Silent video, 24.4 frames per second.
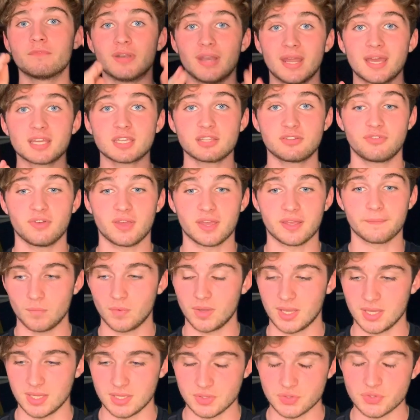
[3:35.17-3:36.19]
next thing
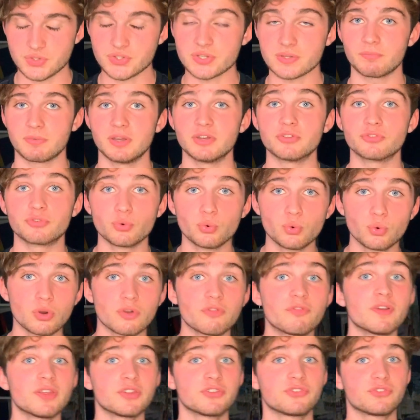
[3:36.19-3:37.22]
is all of
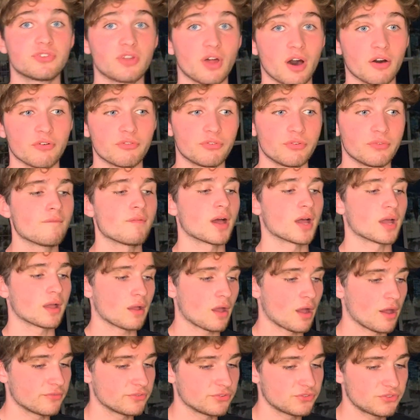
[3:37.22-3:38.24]
this stuff that
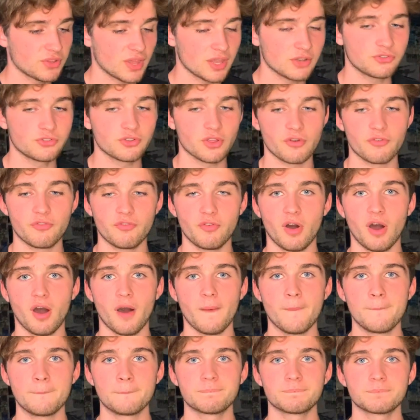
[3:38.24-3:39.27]
I've said so far
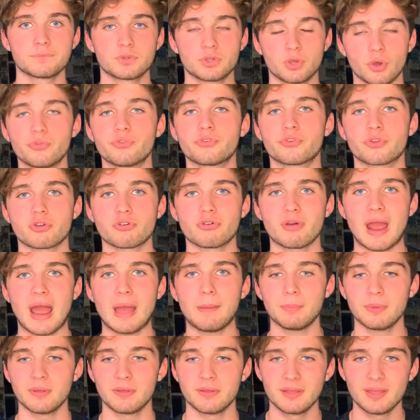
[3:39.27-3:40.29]
goes to crap.
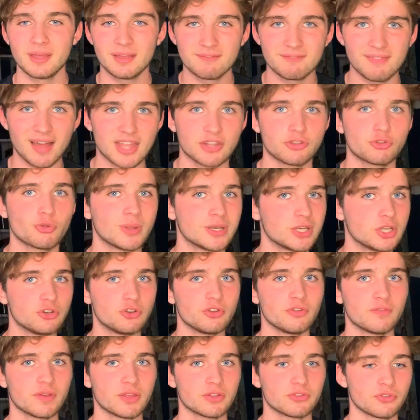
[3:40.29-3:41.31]
That's when you do
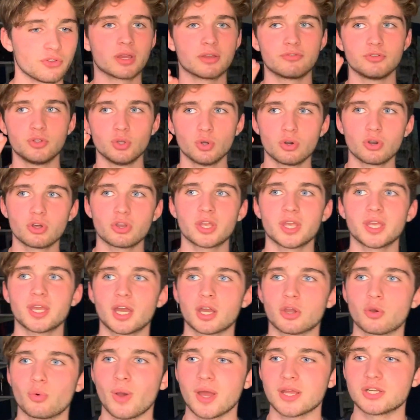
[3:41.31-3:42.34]
this. If you're looking at a
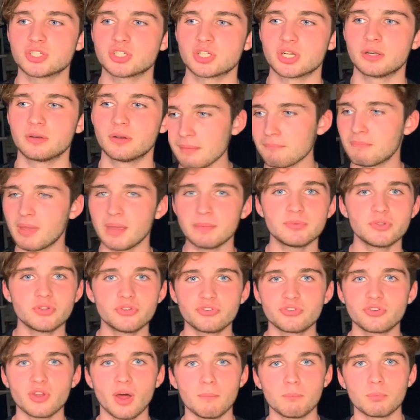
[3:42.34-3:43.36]
question, maybe you
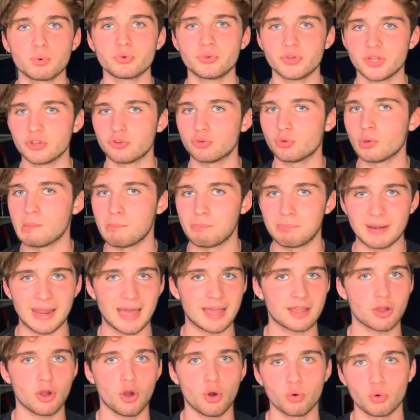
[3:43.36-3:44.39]
stumbled into a black
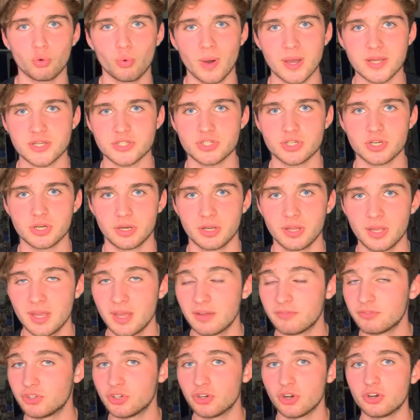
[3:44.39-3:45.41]
hole question.
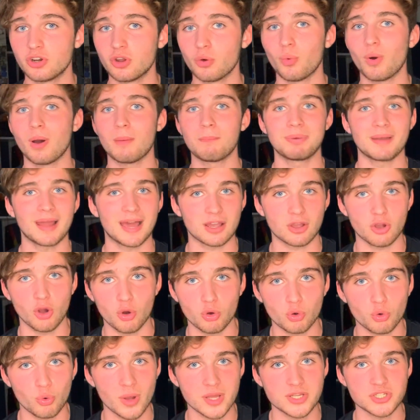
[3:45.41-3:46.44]
If you don't know what a black hole
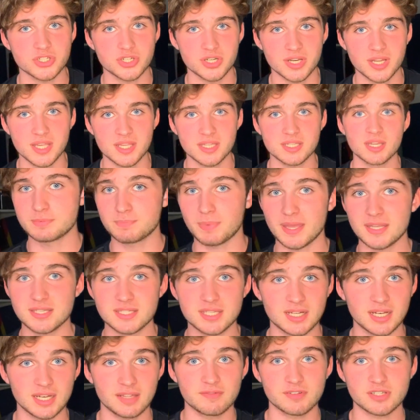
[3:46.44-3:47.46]
question is,
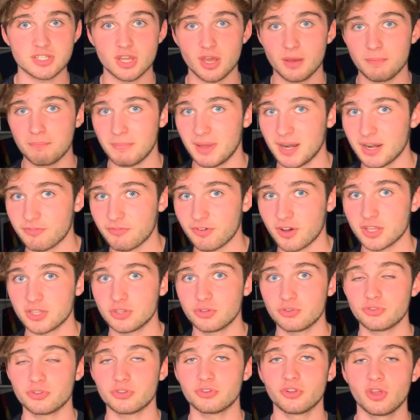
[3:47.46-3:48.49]
basically the term Medify
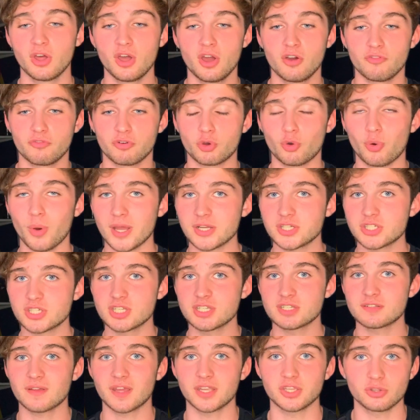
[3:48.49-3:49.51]
uses for questions
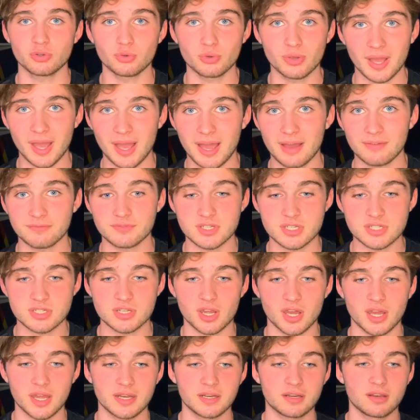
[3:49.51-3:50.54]
that UCAT have
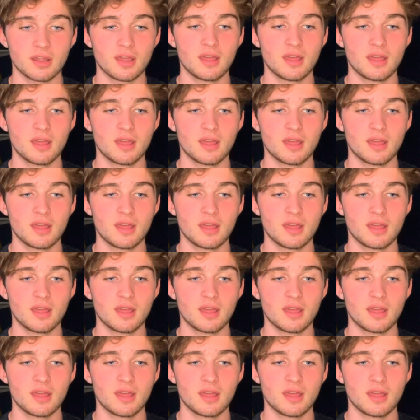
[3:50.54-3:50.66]
designed